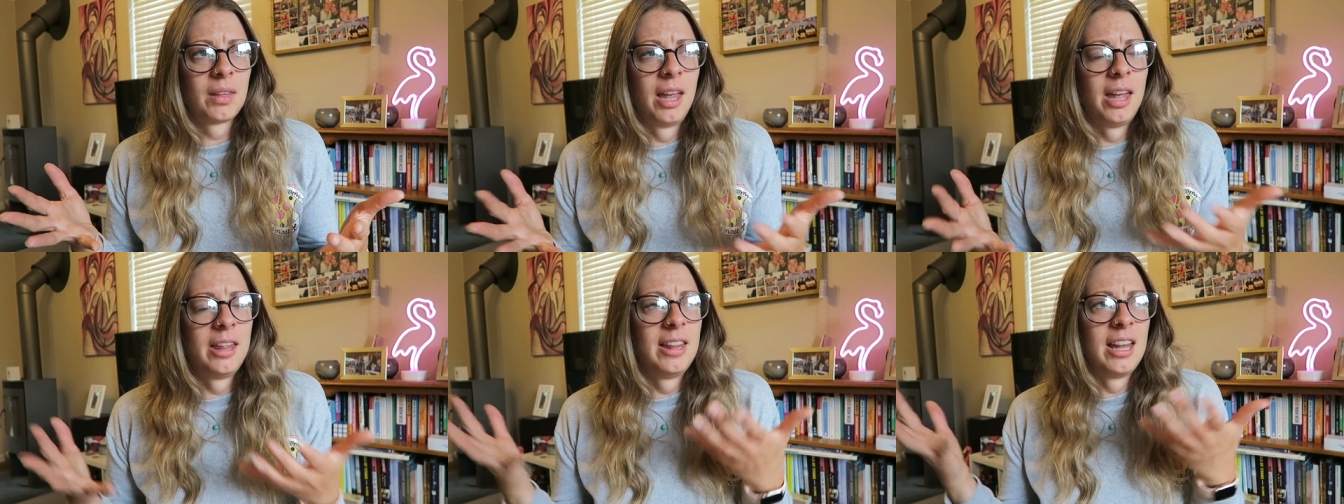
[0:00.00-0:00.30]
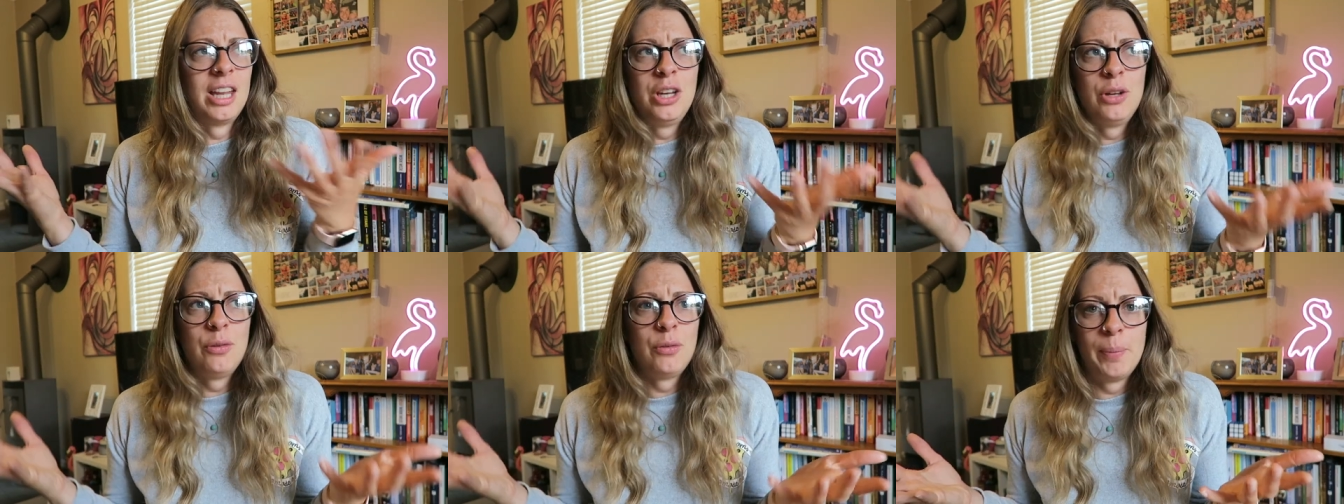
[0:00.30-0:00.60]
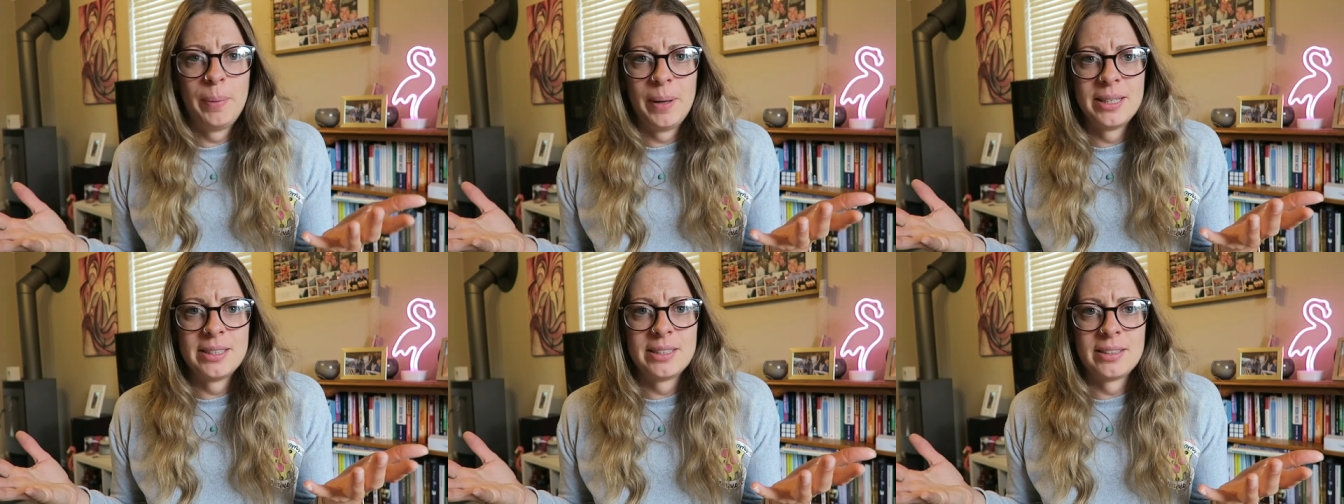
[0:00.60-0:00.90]
And then you've got
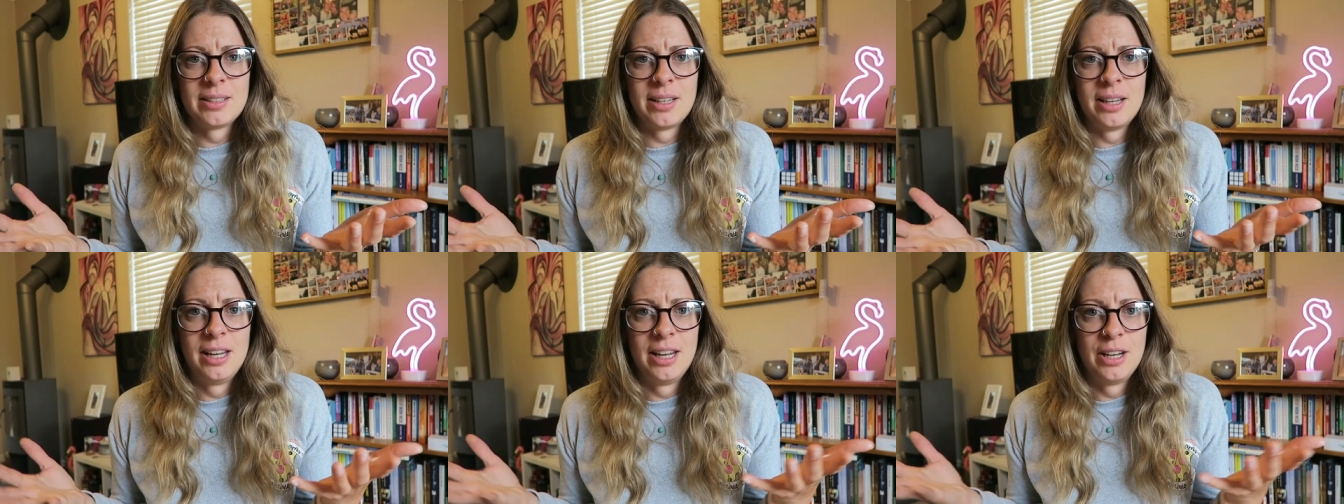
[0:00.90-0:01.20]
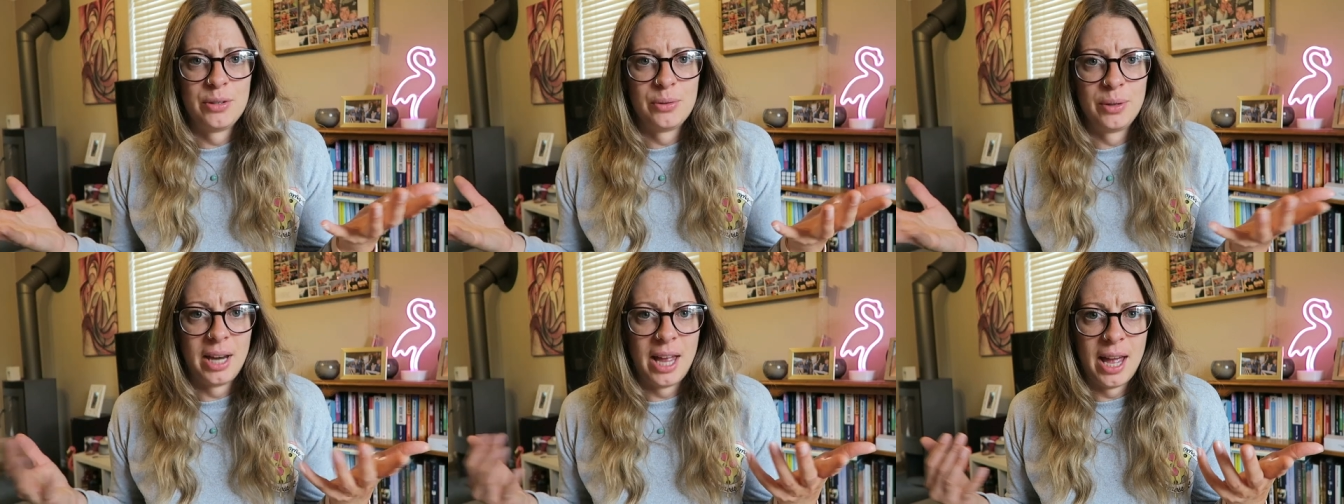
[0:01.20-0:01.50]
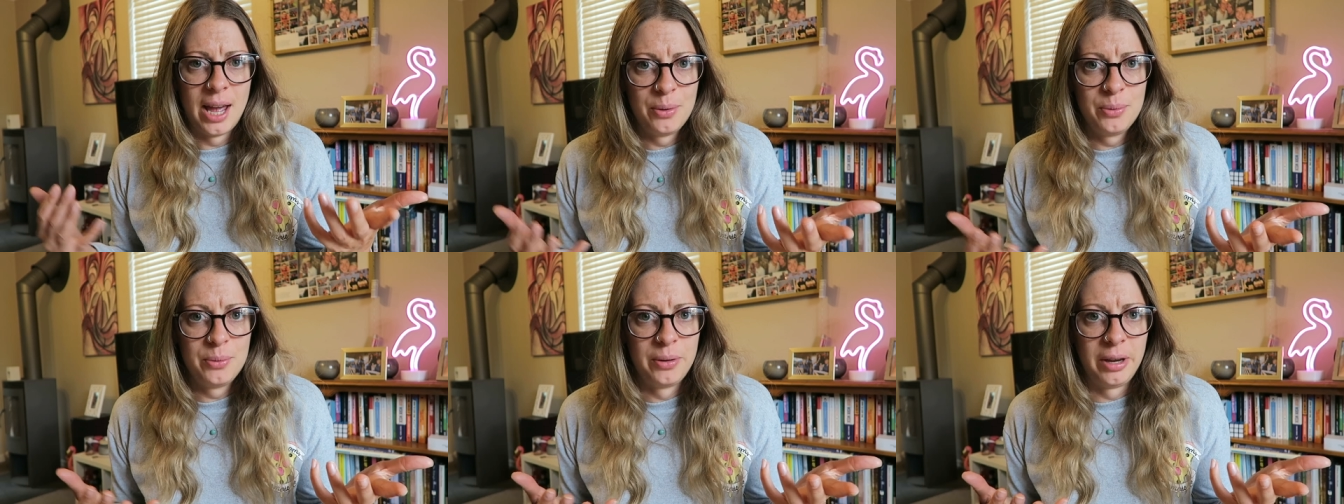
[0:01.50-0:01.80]
places like Lidl and
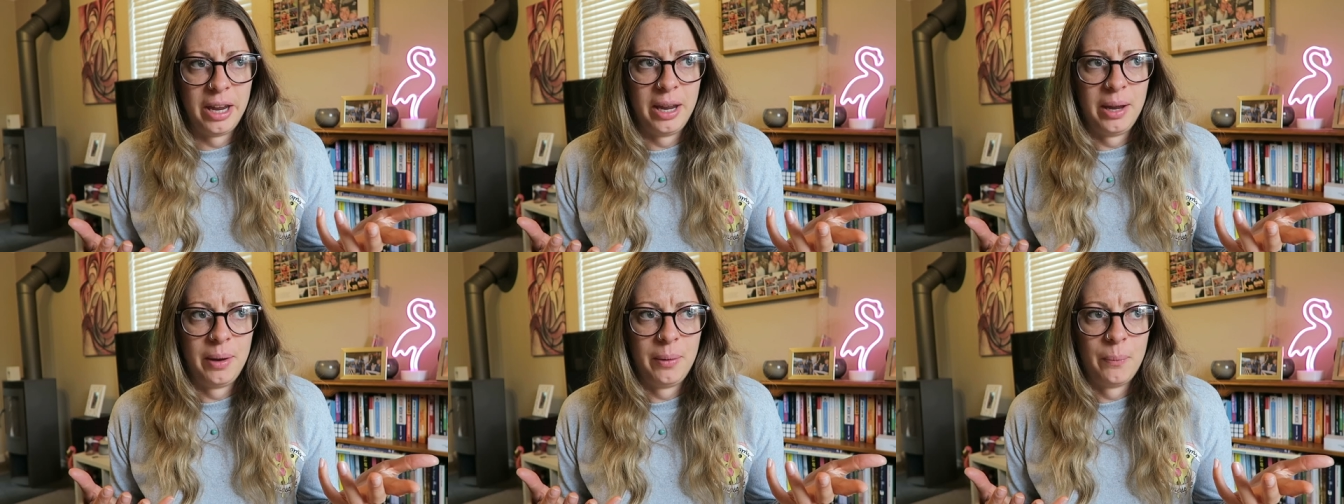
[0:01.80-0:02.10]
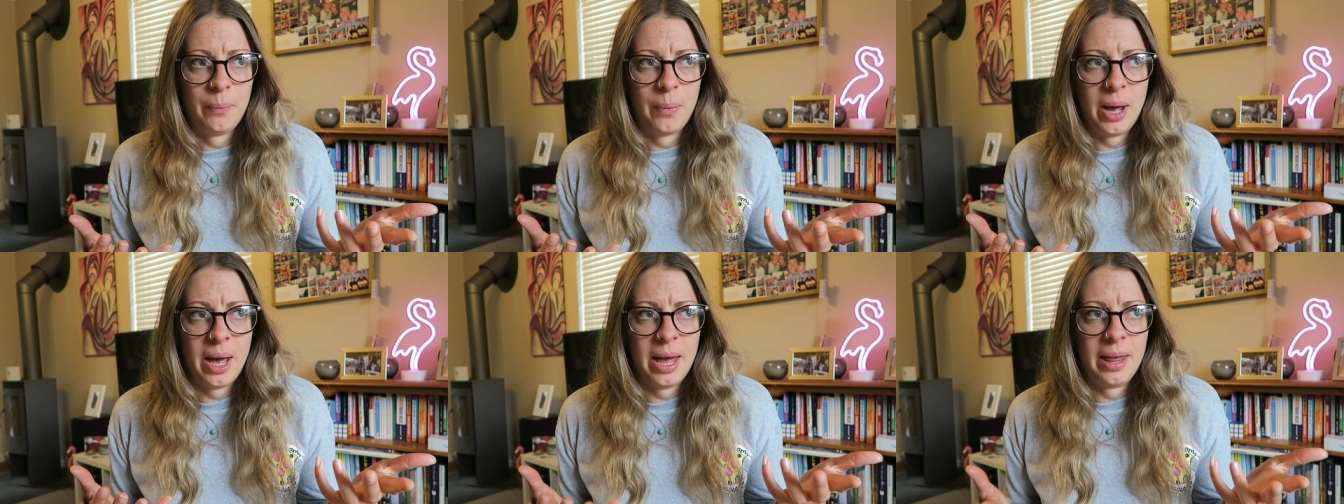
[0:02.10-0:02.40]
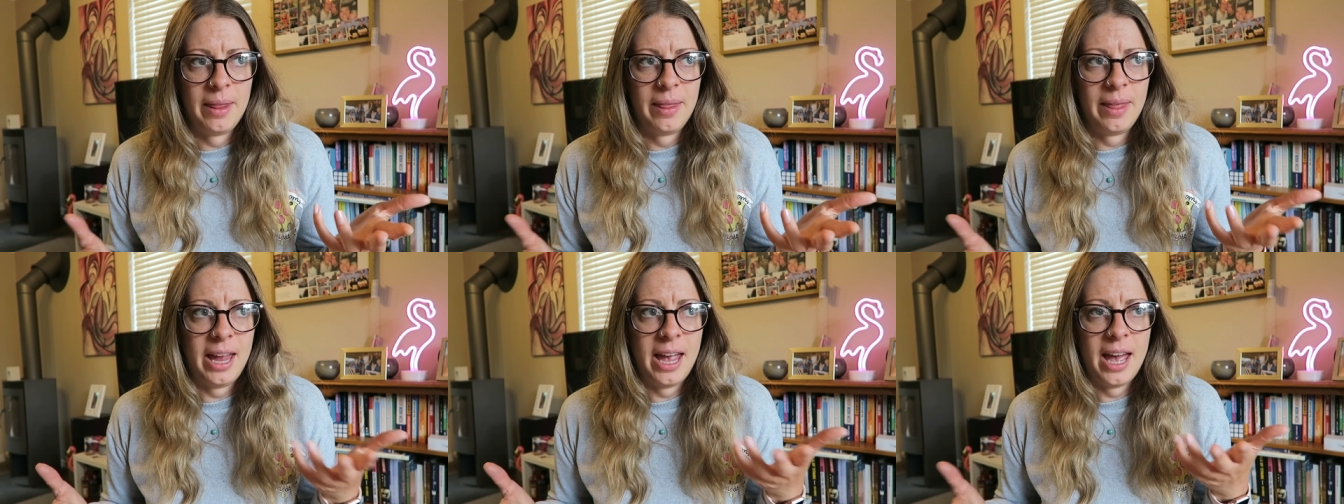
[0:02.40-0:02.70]
Aldi
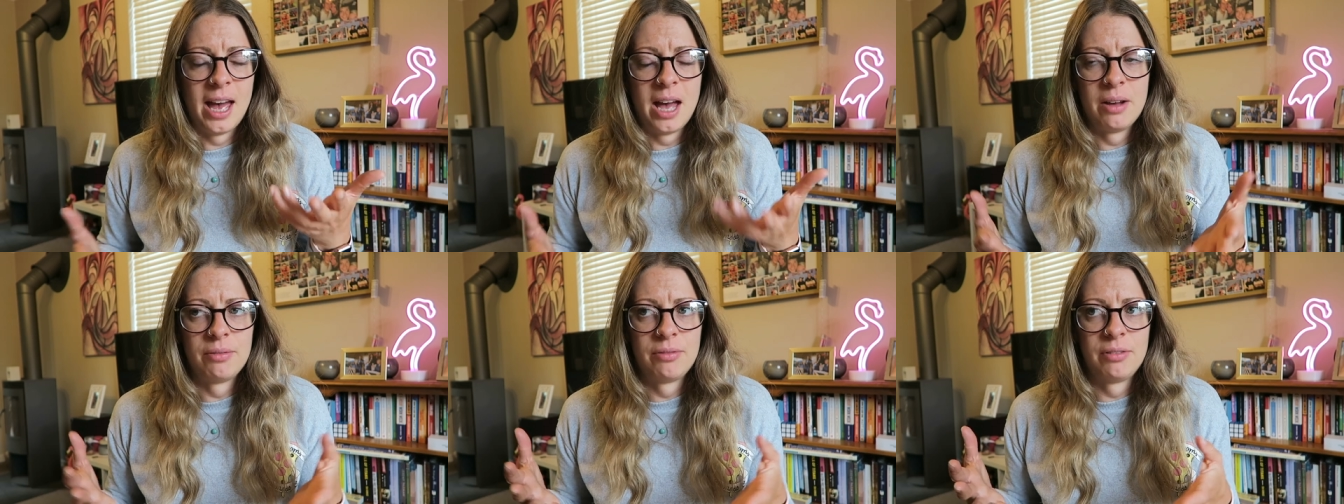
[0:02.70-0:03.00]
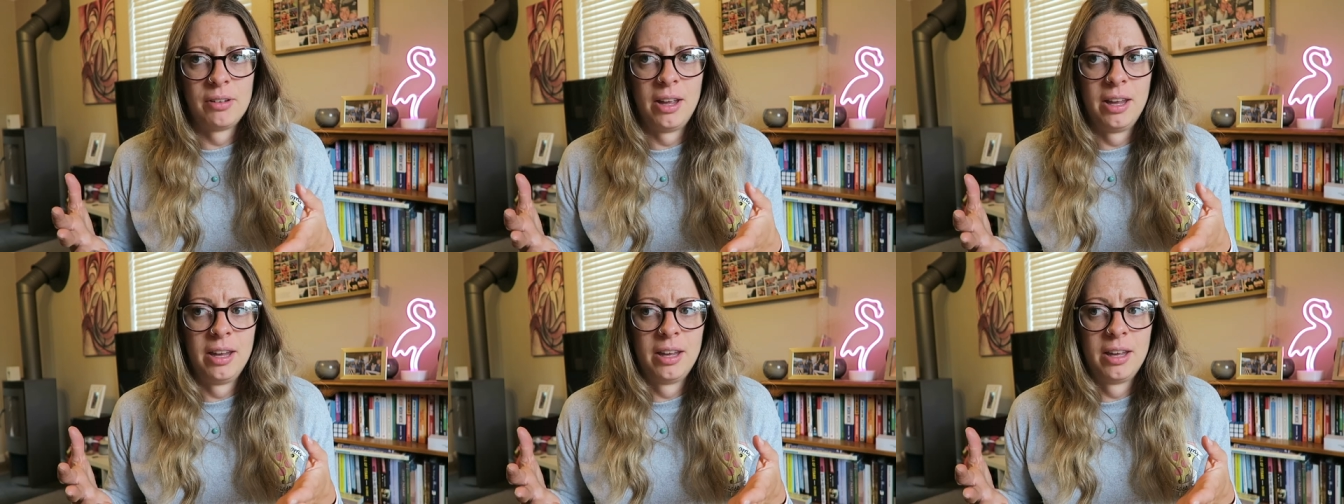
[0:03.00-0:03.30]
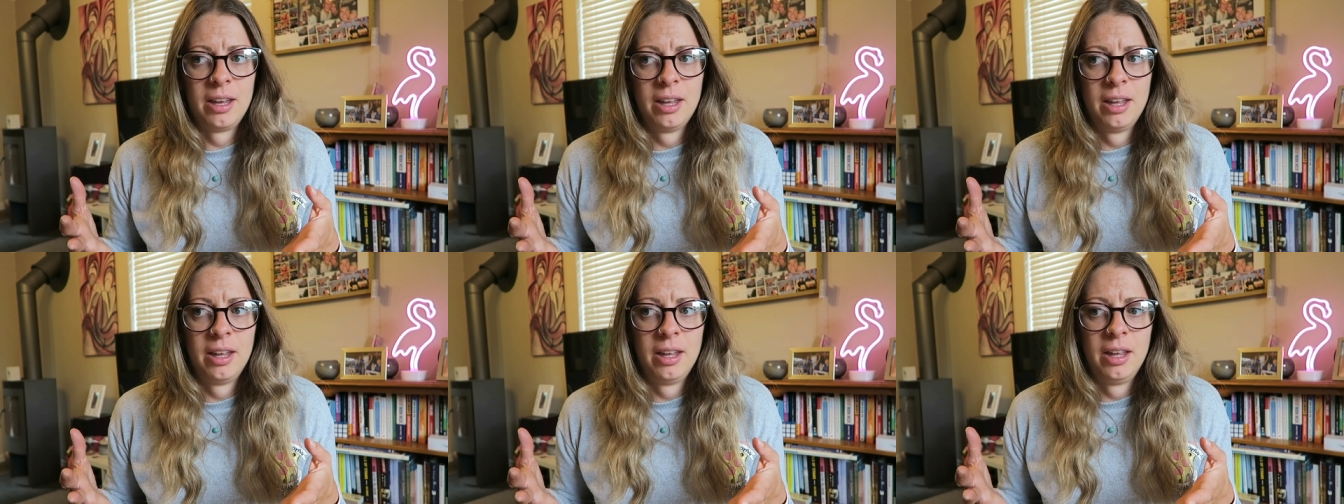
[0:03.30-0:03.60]
where they have like